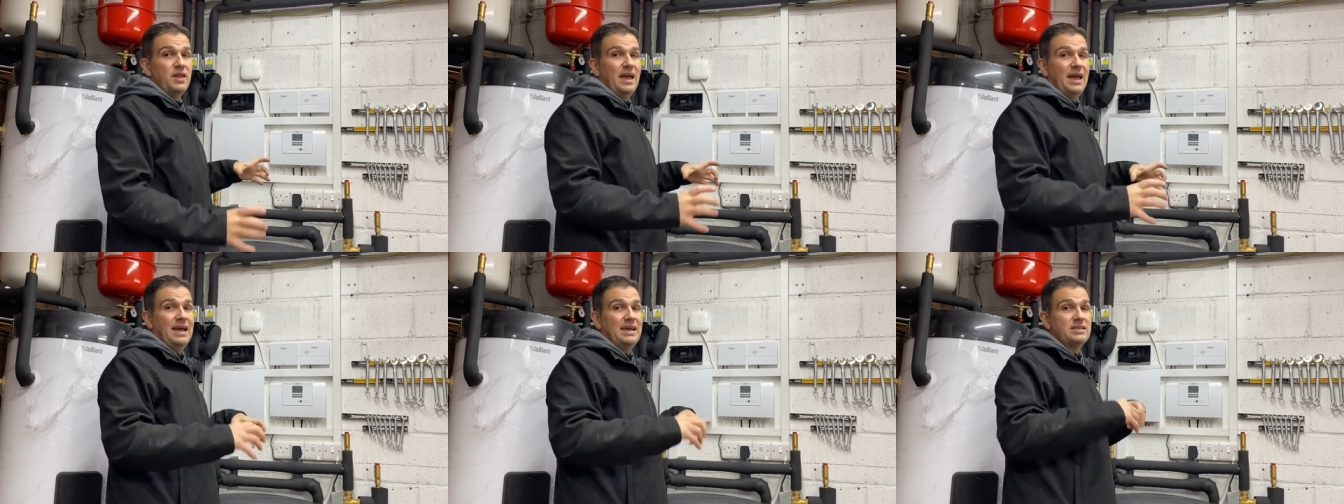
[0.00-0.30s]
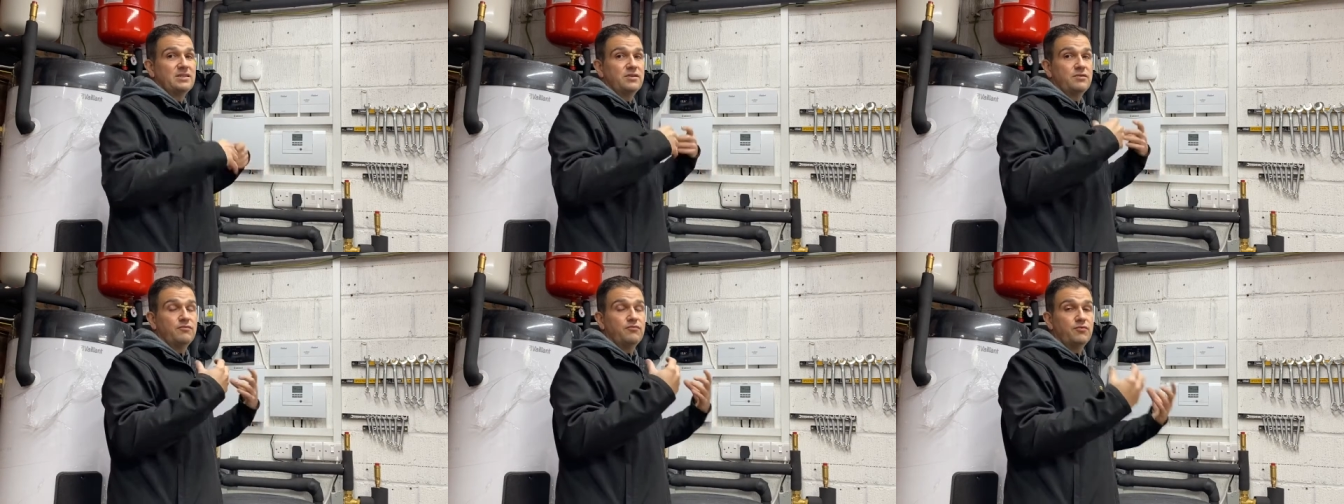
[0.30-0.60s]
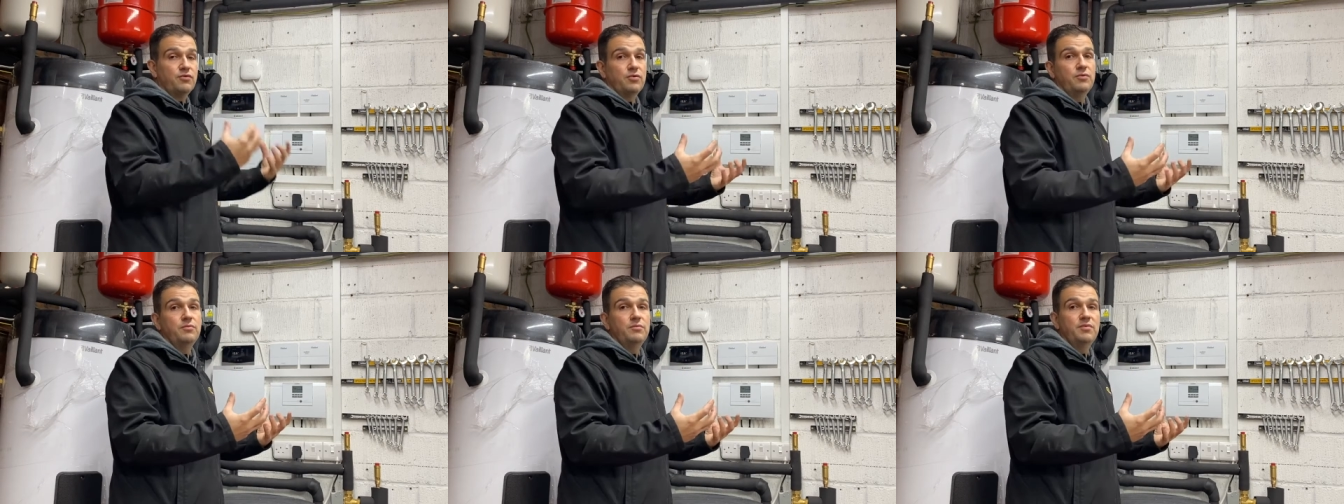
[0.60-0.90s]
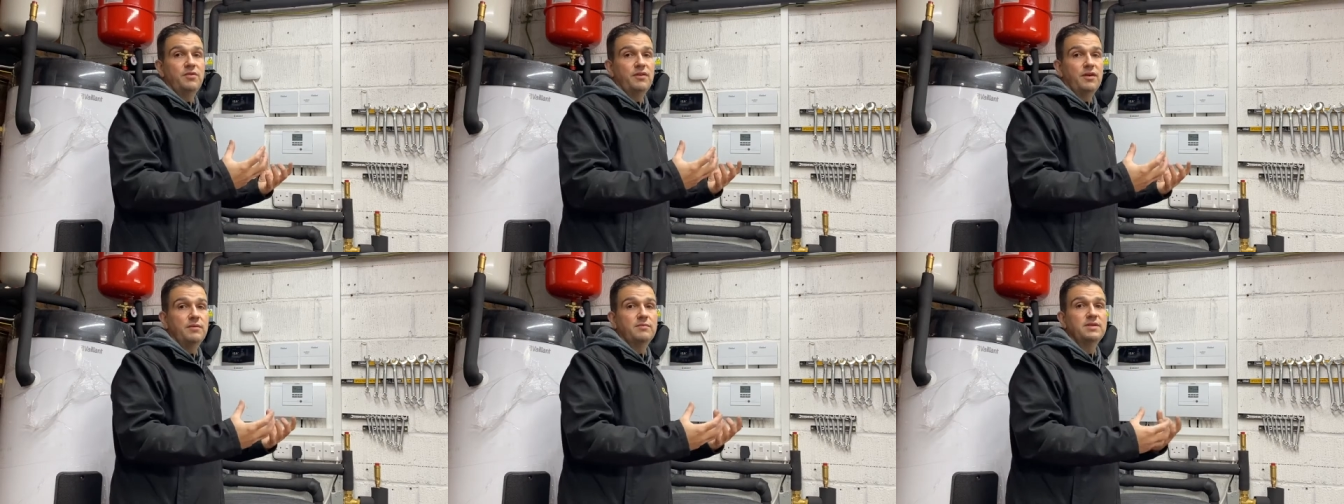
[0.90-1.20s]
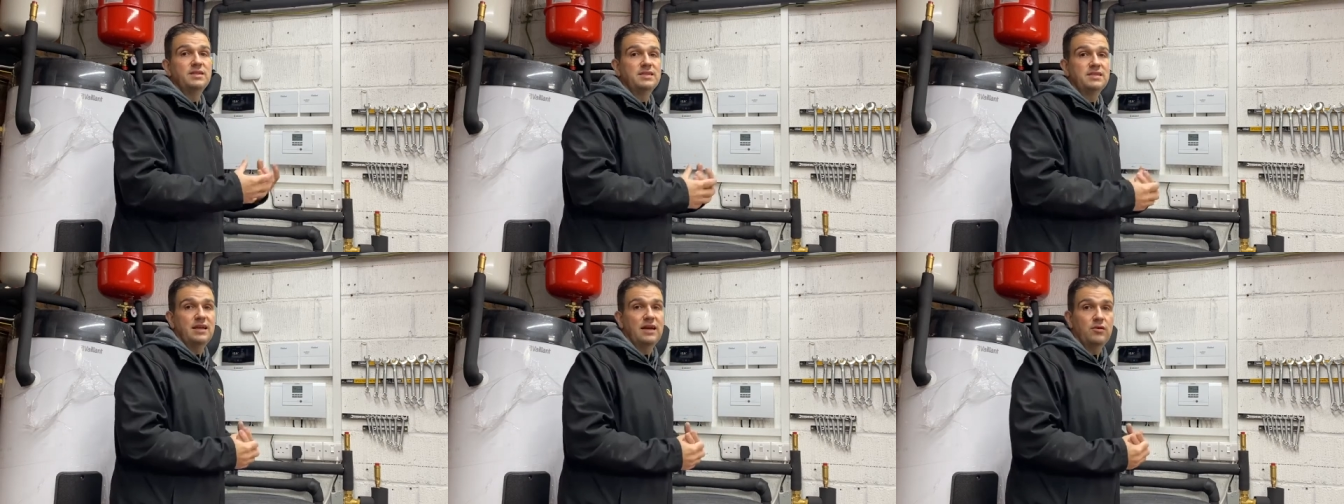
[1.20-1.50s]
as a room
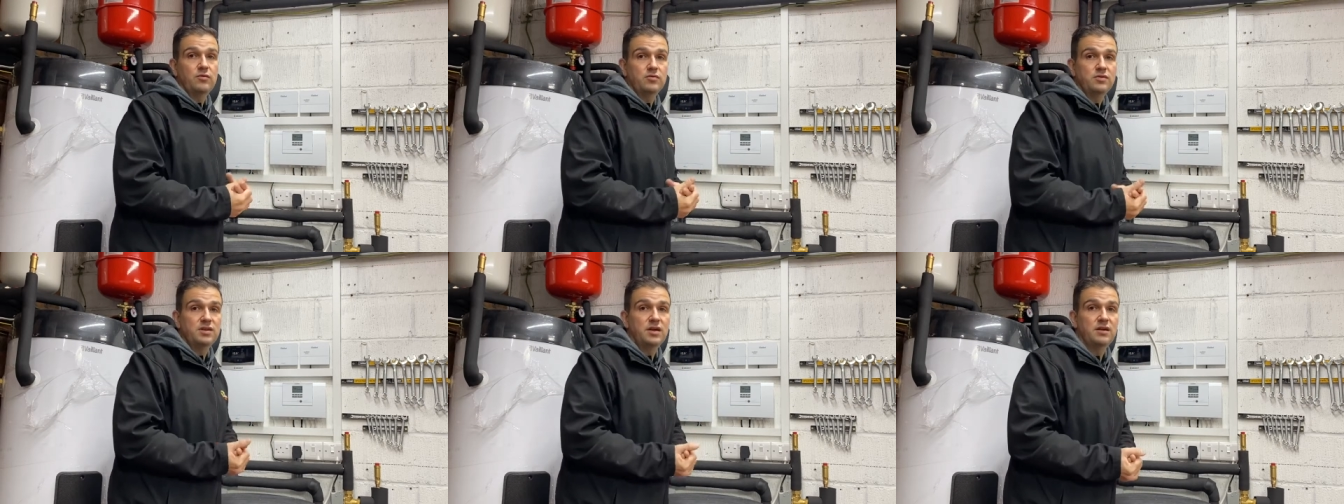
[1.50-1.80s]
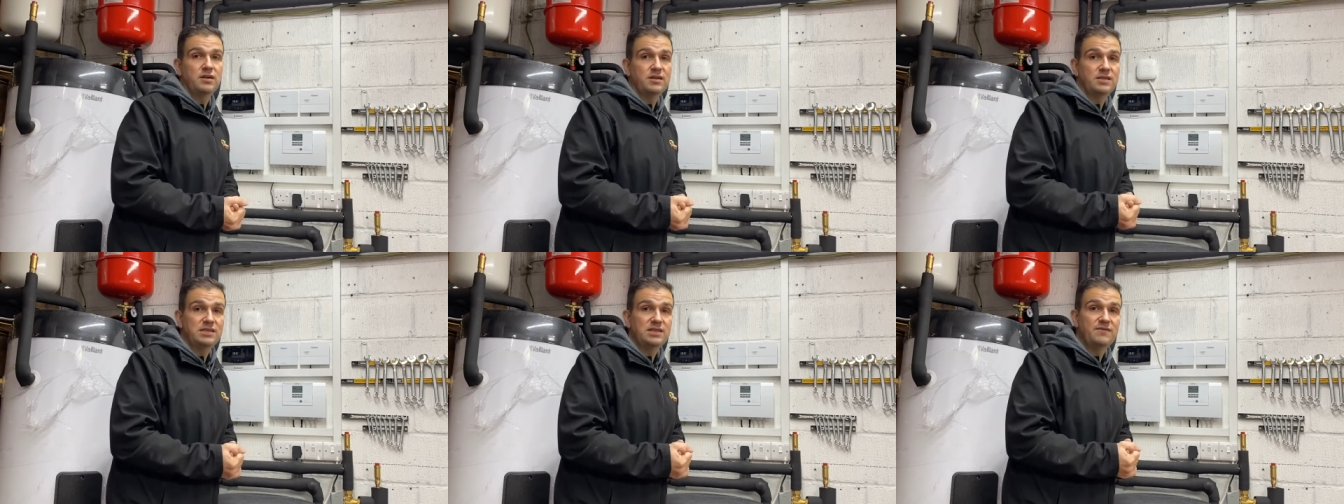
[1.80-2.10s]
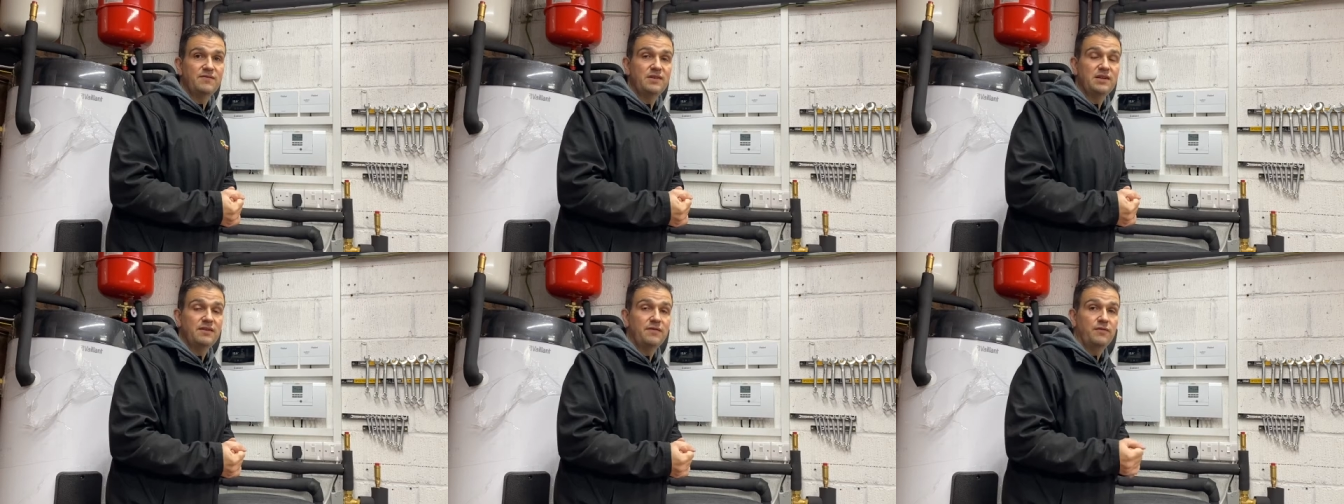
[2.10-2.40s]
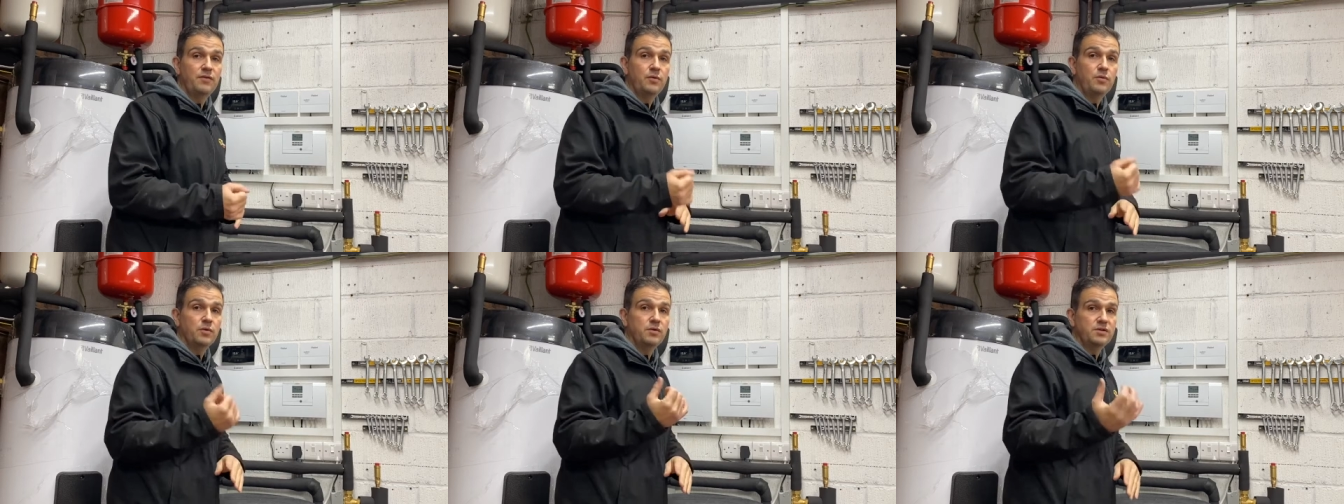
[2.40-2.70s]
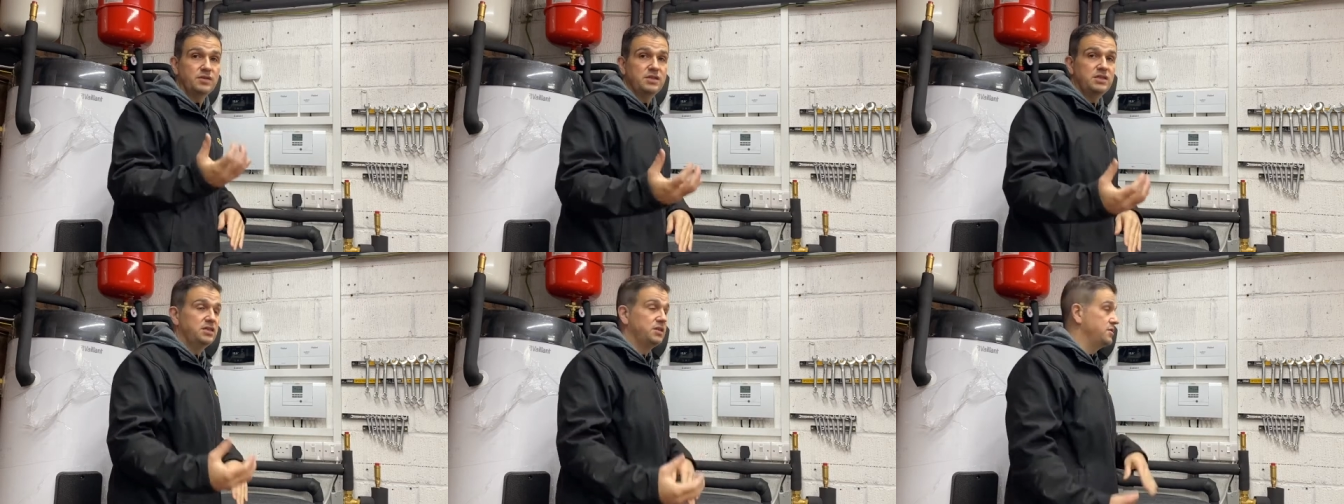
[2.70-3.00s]
thermostat alternatively if you
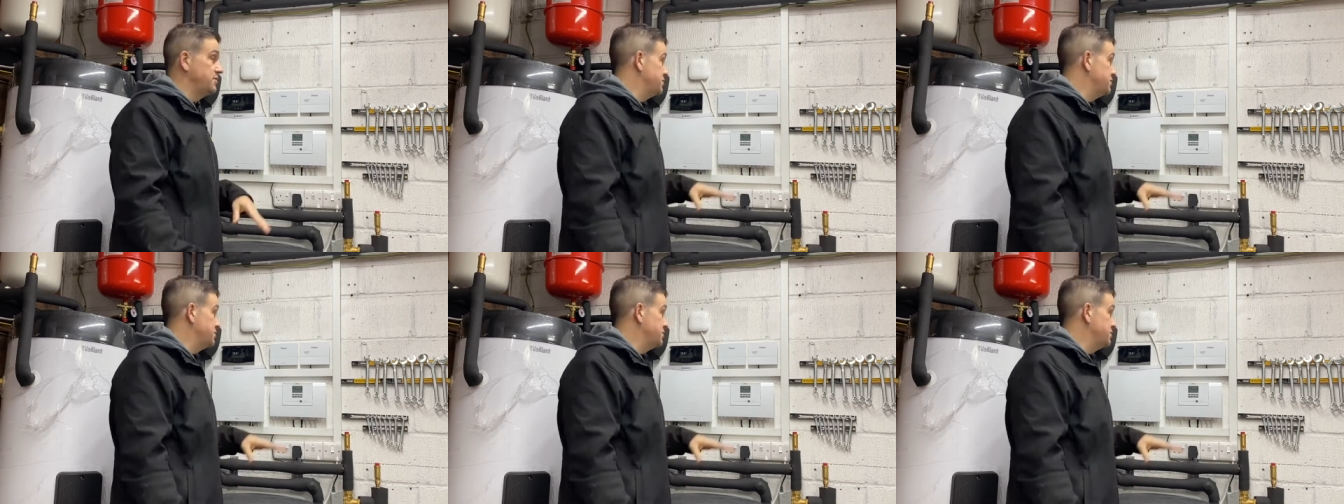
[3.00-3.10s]
wanted to.